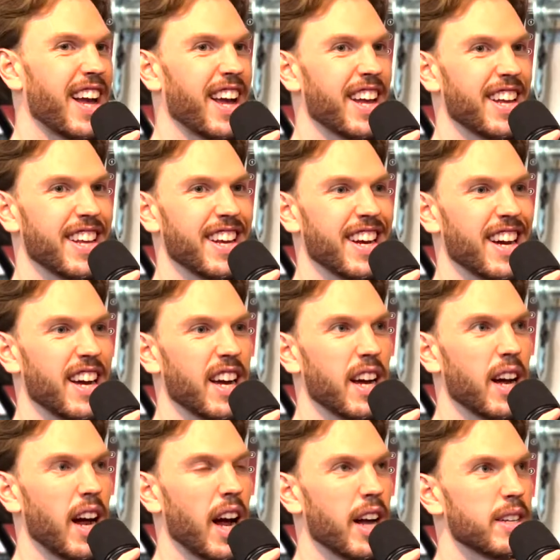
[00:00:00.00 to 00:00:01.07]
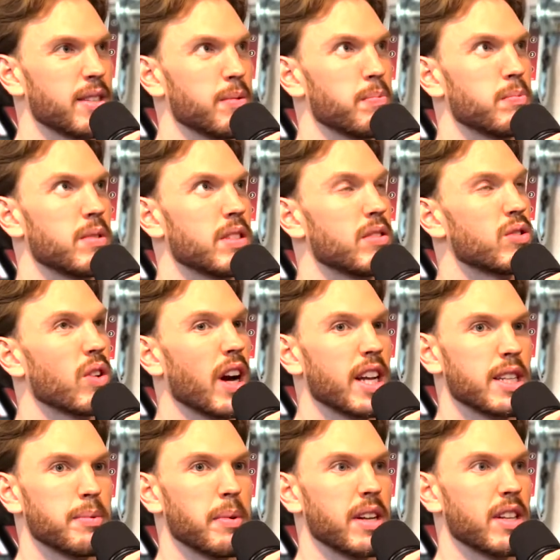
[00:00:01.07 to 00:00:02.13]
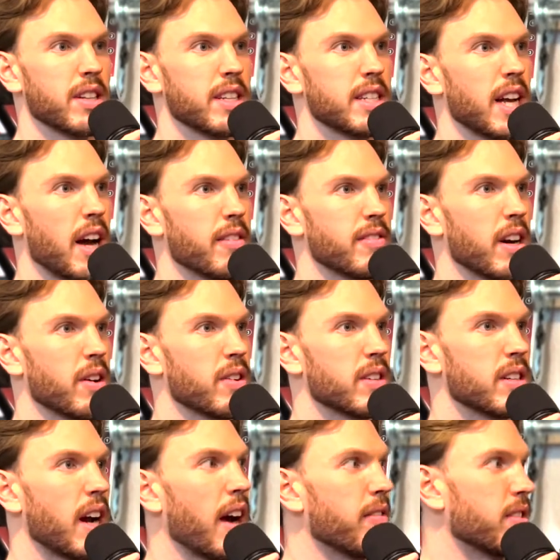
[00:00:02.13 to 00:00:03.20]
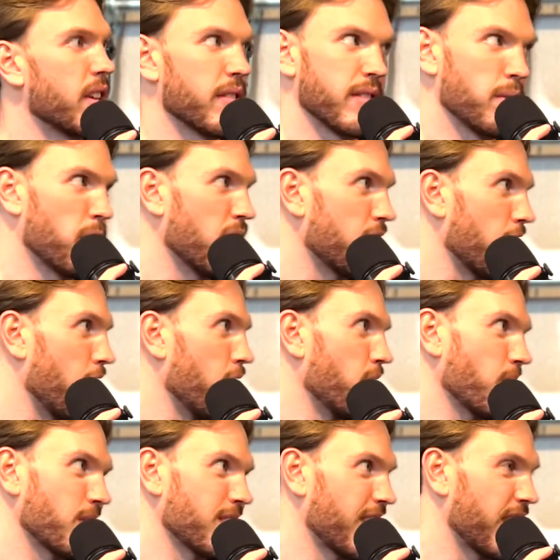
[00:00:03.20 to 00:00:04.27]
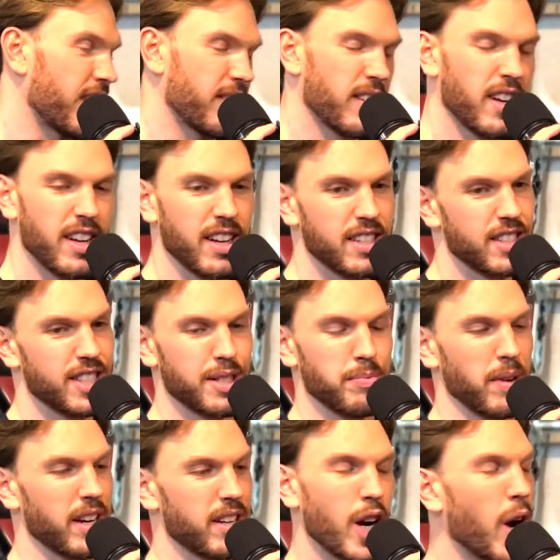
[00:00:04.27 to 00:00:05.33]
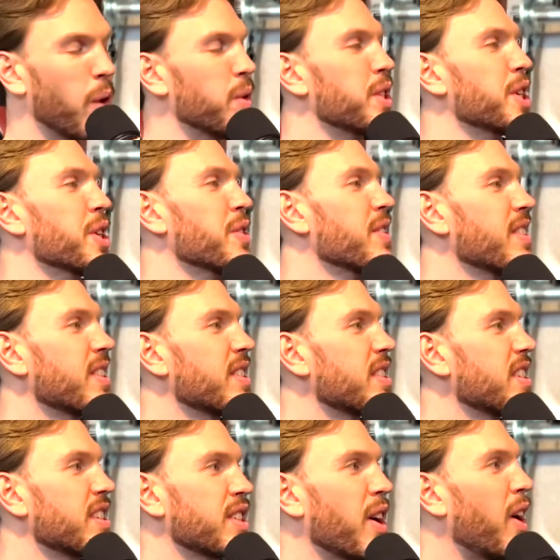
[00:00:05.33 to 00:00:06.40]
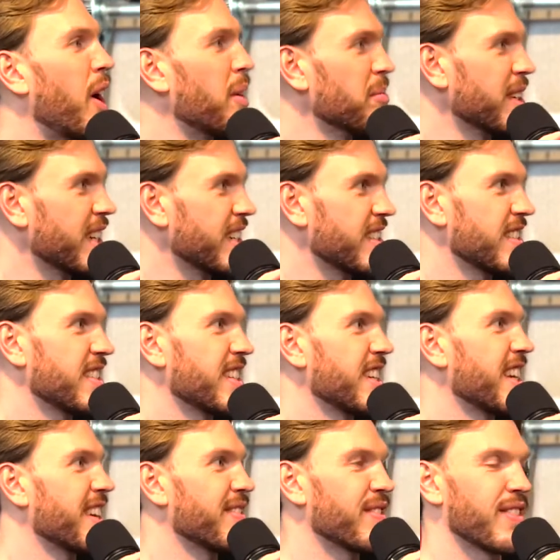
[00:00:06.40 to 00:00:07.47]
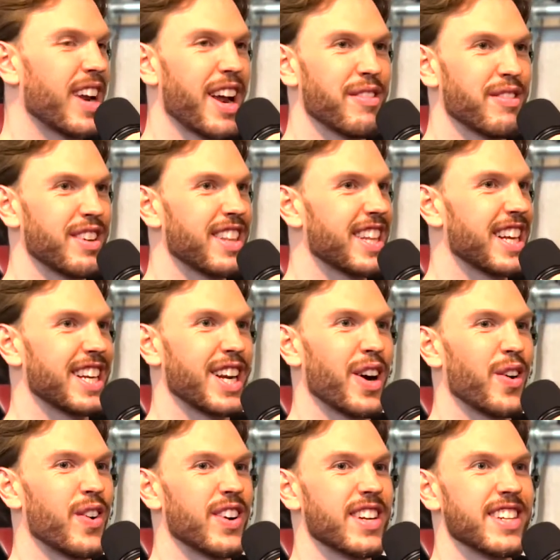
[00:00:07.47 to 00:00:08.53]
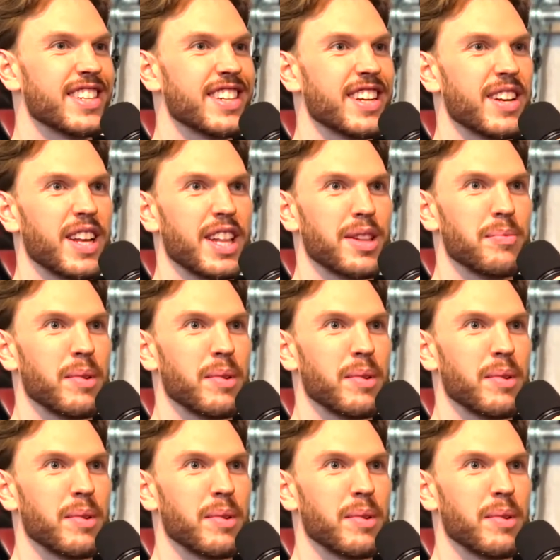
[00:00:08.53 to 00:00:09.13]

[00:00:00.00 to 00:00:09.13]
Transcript: I try and spend at least half hour after every workout. Like, it's just my go-to. It's just calming, get everything going, get the